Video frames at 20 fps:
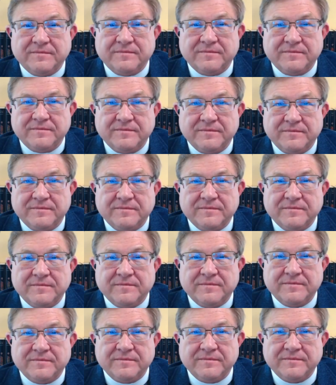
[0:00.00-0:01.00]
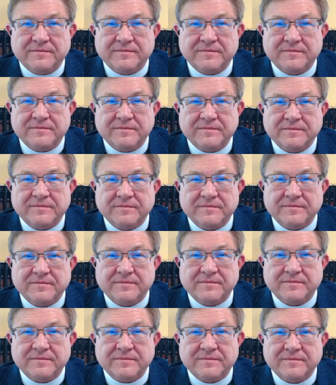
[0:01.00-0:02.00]

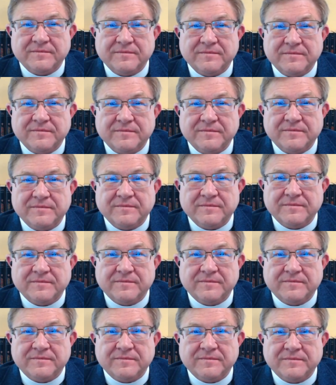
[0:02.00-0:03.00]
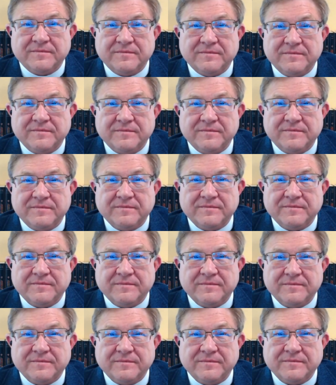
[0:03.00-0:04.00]

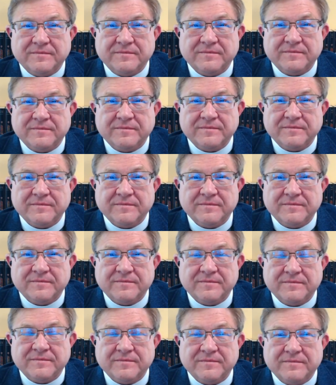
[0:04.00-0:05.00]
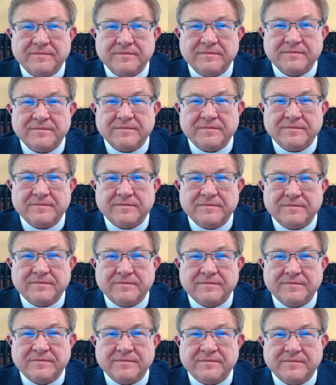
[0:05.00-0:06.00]

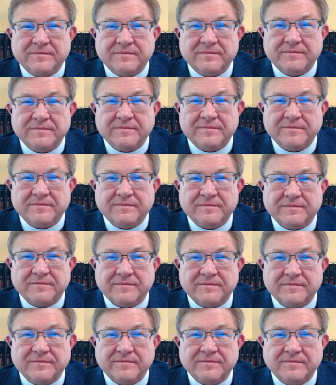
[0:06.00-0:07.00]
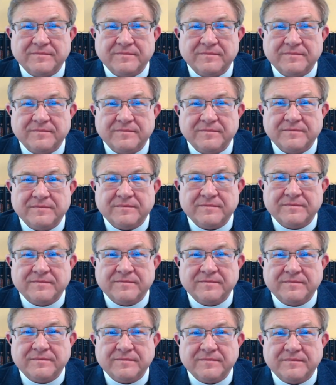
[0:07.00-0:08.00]
(silent)